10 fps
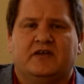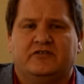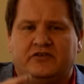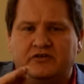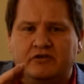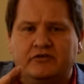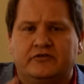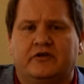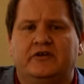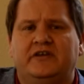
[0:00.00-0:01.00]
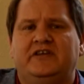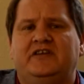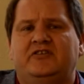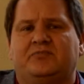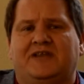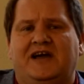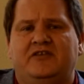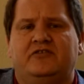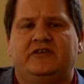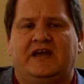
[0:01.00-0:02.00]
So you're going to need to
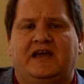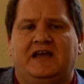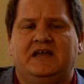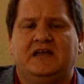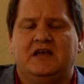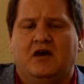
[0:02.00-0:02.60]
plan your day